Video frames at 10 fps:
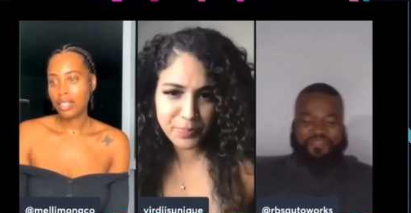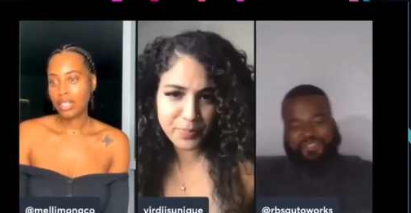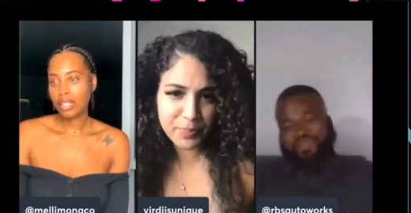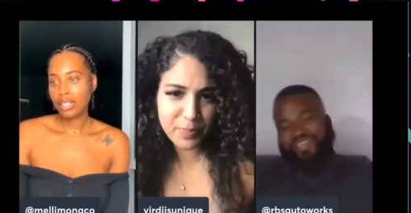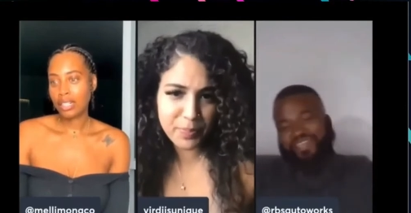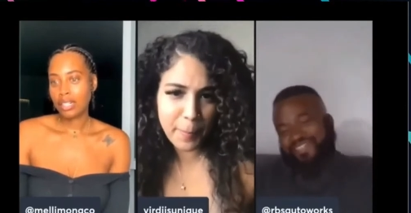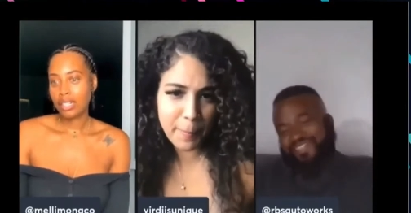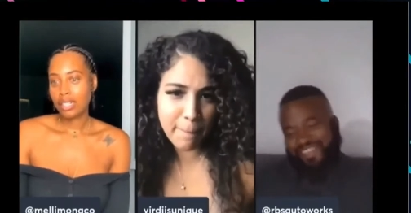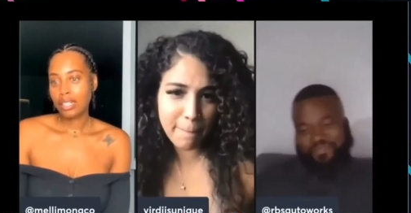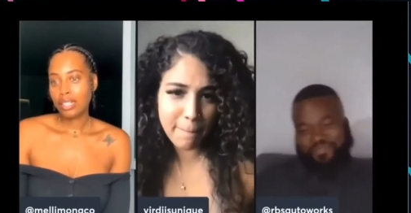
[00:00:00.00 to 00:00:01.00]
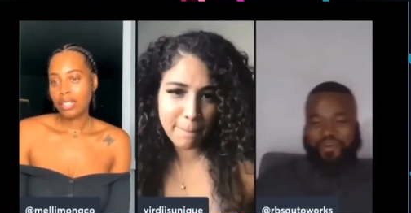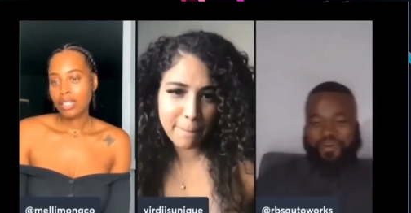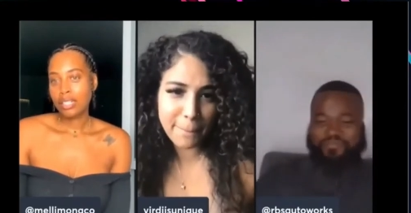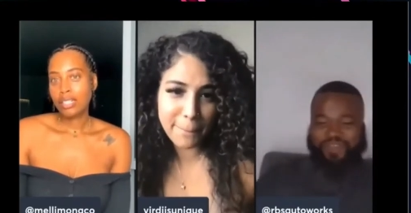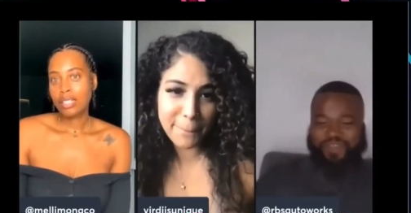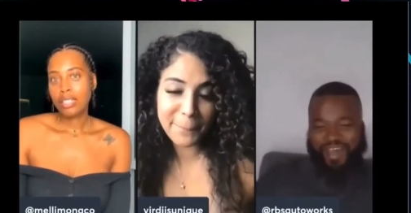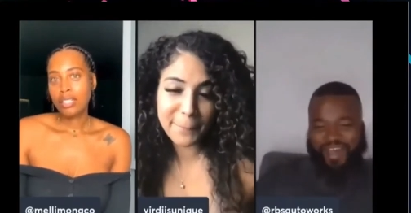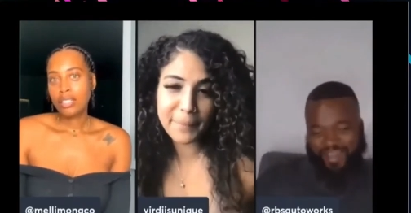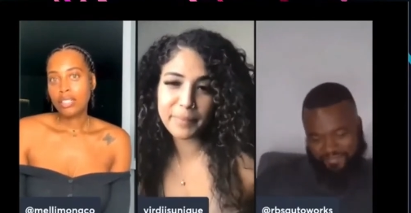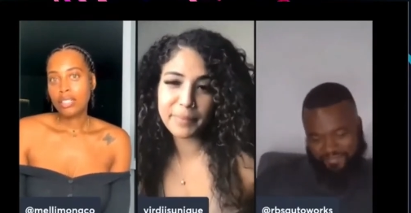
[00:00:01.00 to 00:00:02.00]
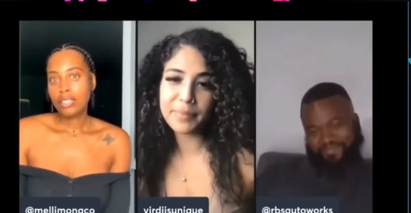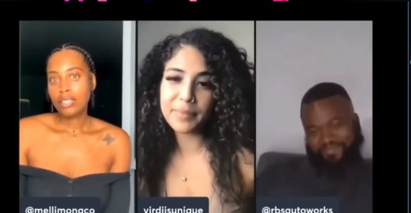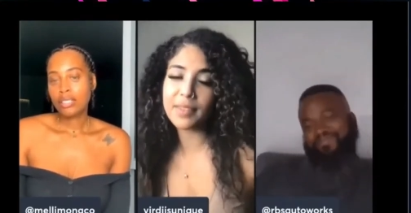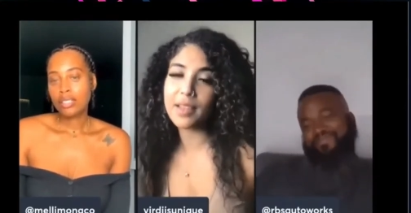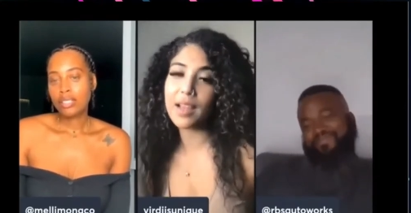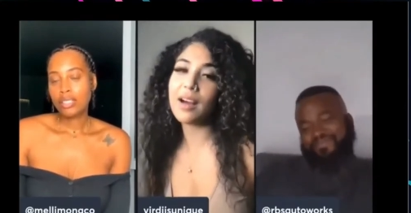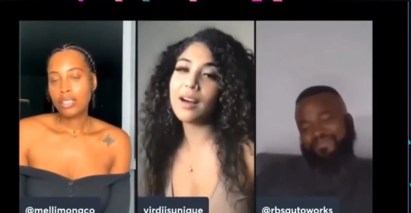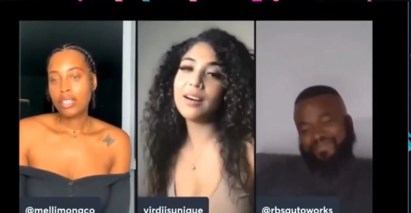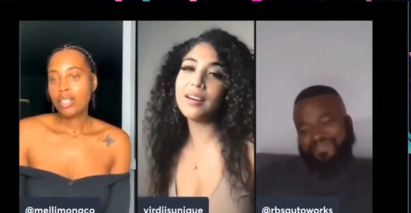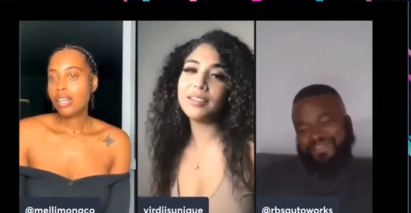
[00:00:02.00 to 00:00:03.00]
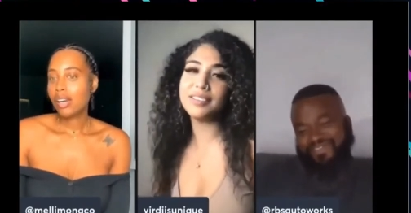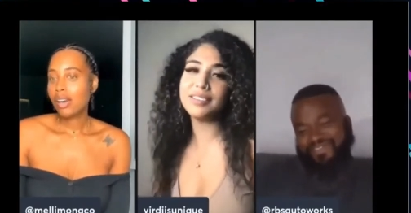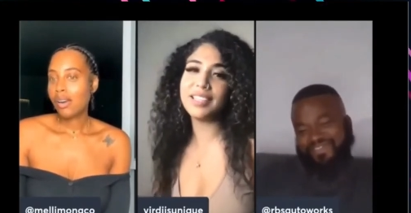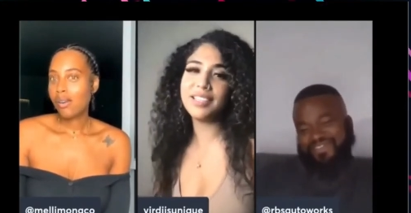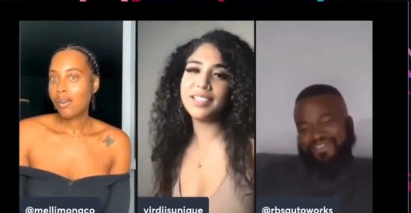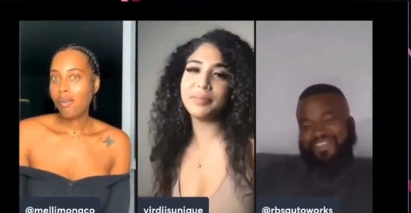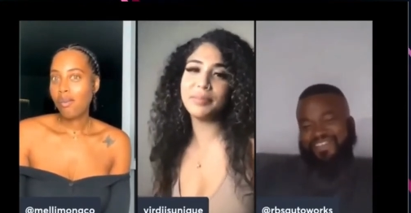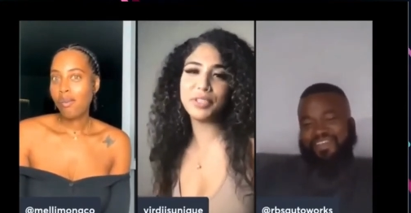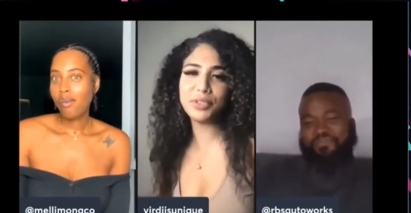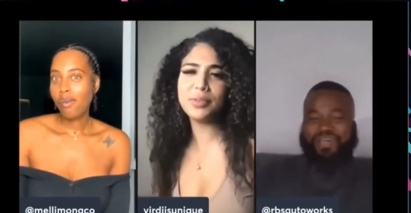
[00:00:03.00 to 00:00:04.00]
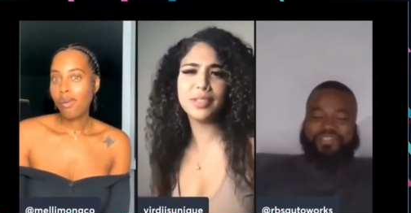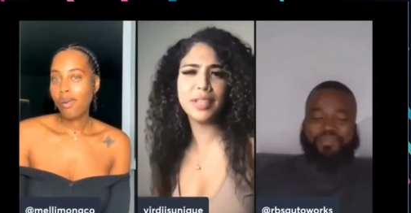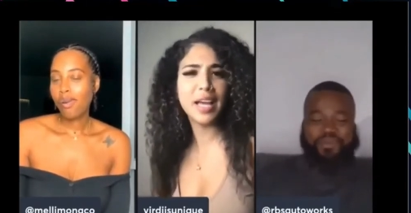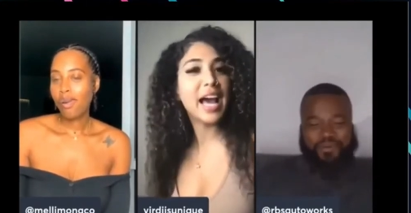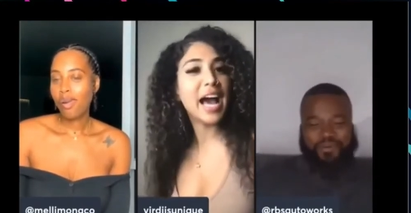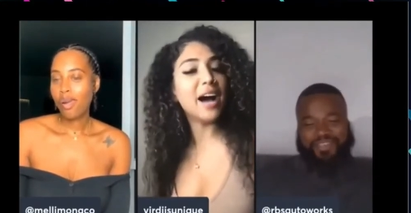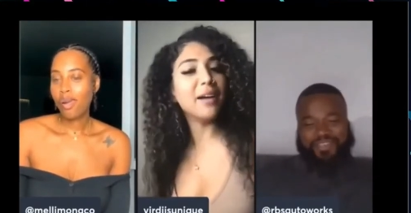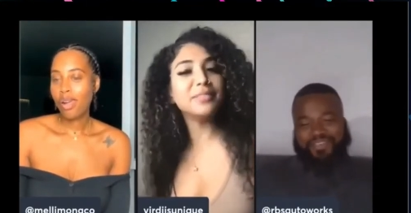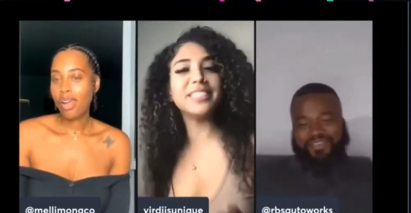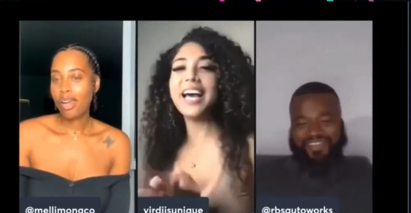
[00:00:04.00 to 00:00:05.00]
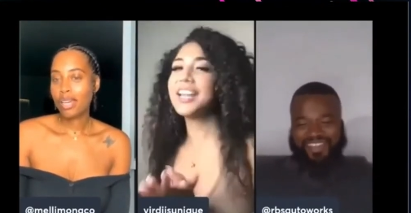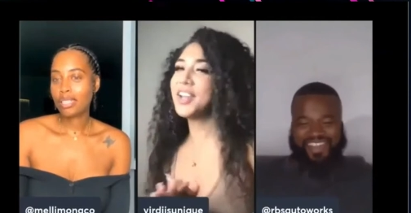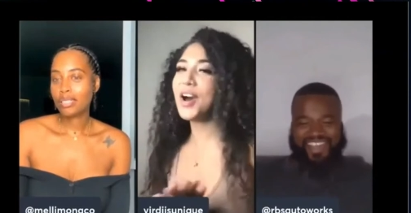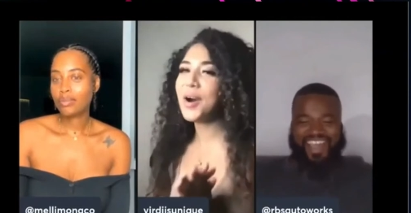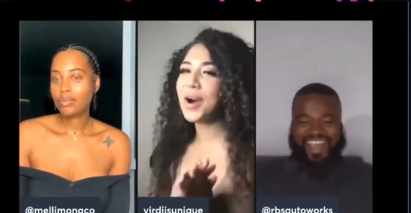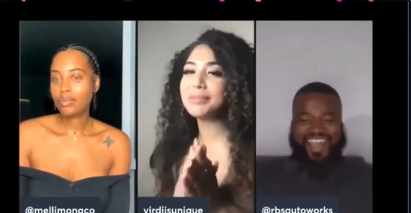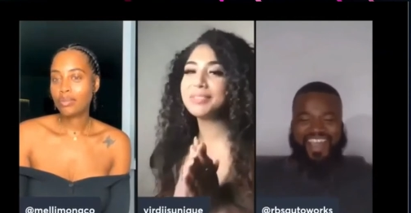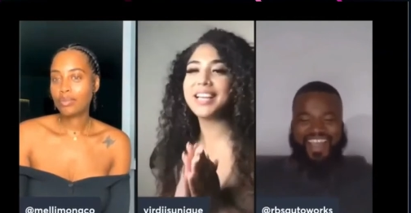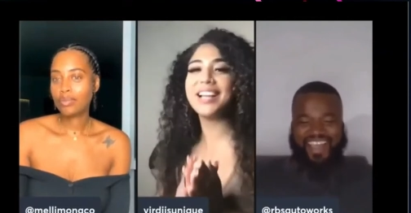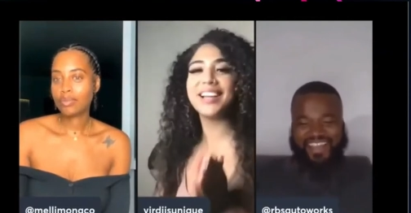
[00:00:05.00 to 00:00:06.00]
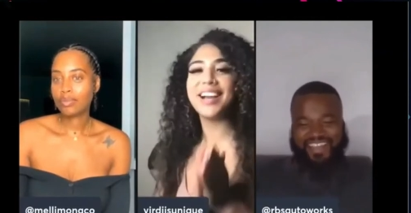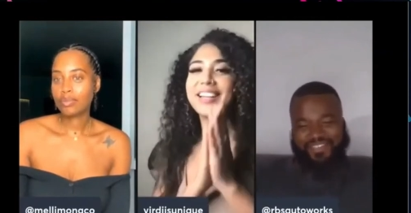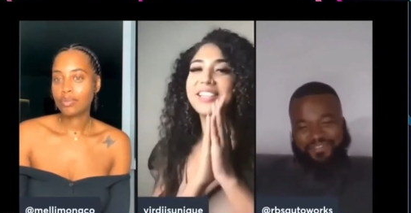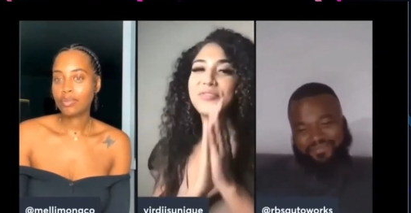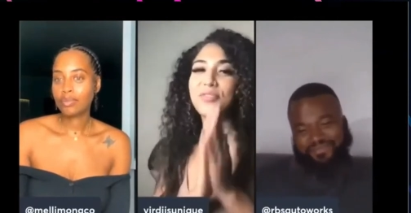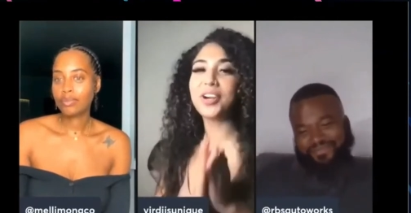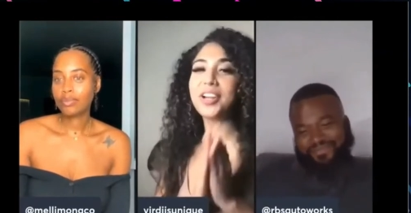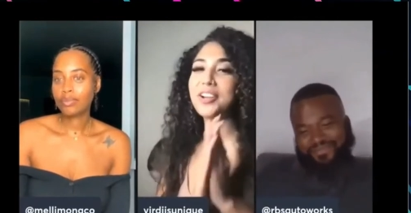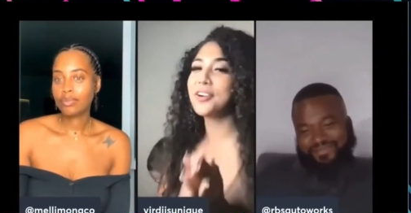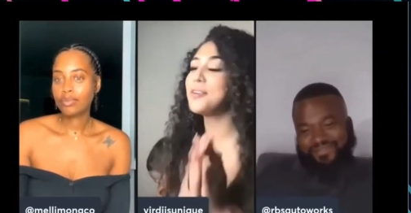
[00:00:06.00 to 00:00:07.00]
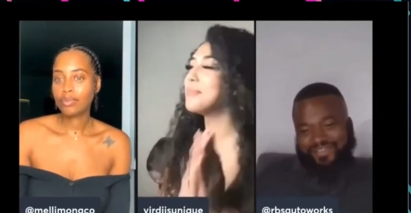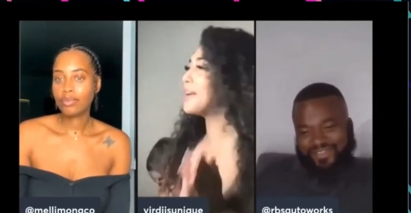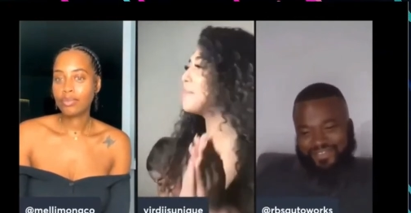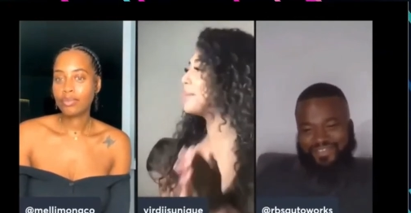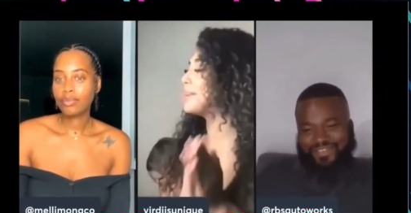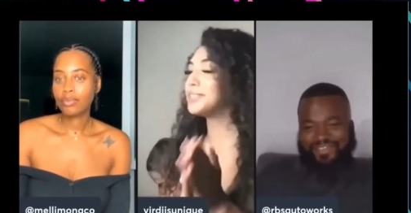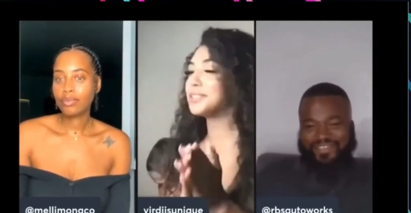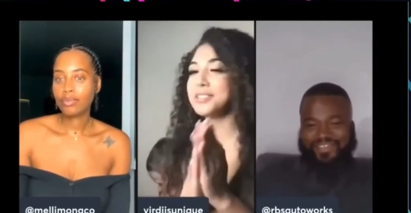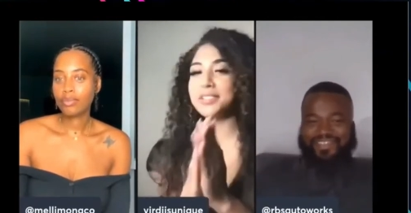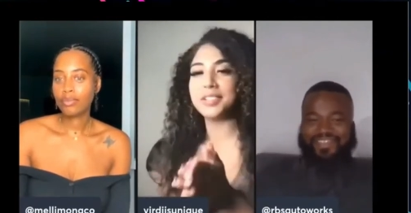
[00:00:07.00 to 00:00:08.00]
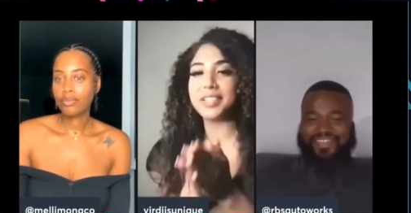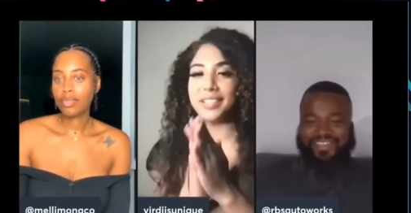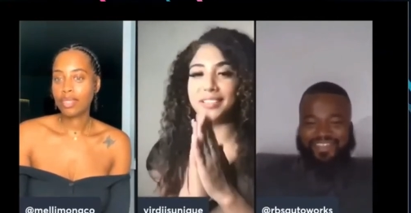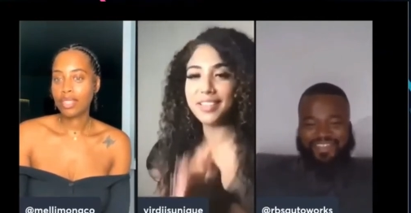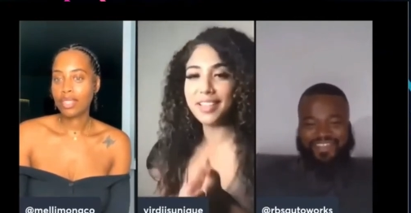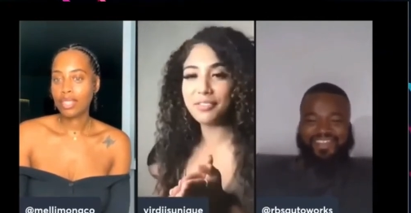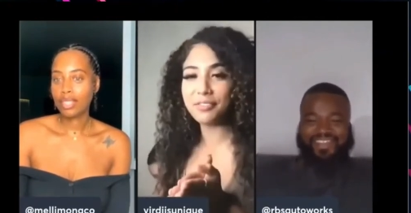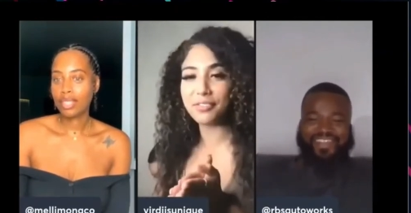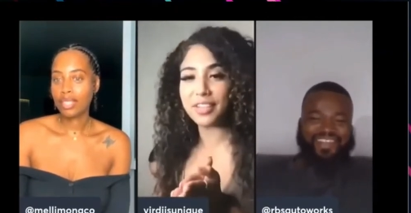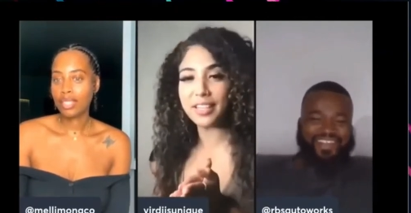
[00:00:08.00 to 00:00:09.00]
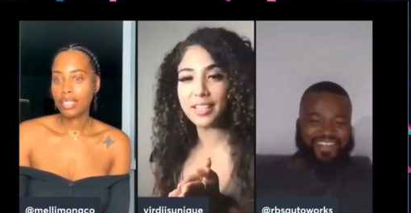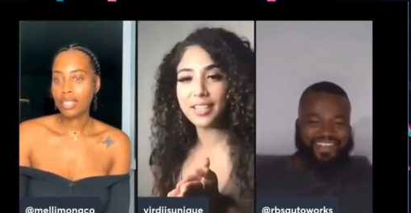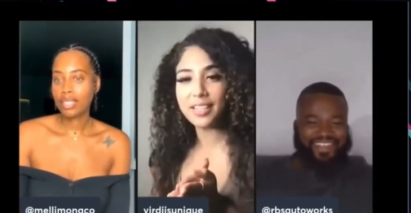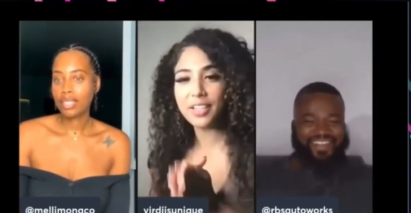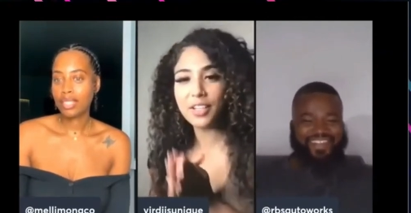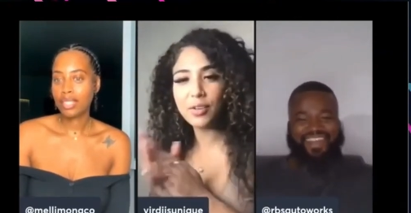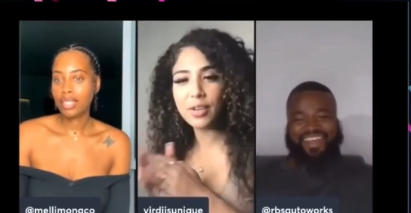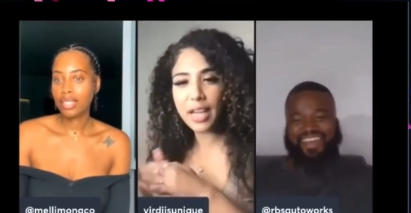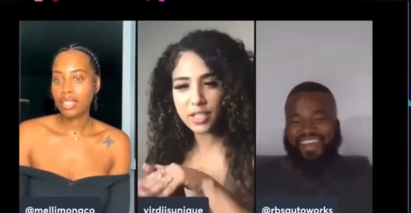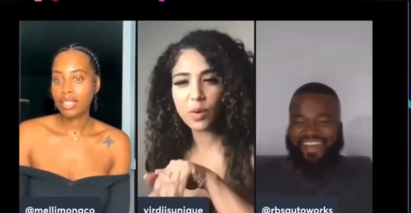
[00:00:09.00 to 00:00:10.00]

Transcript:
Speaker 1: I feel special now. I'm forty-five. Oh, damn. But
Speaker 2: you, am I too old for you? I'm, no, I'm telling y'all, these forty-year-old men be just looking different.
Speaker 1: You